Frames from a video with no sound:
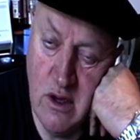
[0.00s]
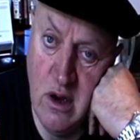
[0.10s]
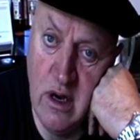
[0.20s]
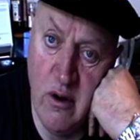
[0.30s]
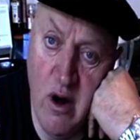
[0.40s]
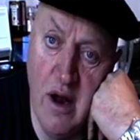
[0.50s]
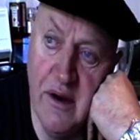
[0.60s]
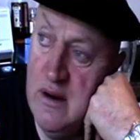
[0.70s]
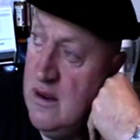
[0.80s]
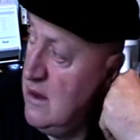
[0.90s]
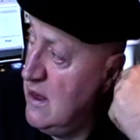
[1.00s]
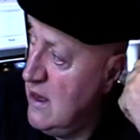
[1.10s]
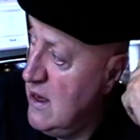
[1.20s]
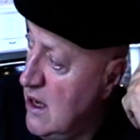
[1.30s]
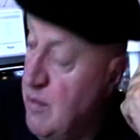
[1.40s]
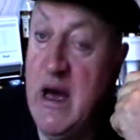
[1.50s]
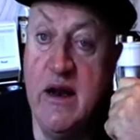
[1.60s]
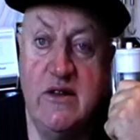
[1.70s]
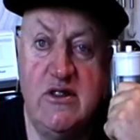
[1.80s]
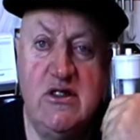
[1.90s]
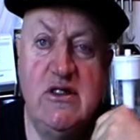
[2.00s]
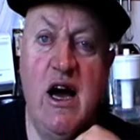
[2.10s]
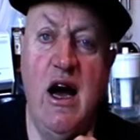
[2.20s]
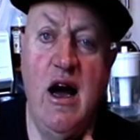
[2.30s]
earlier on about its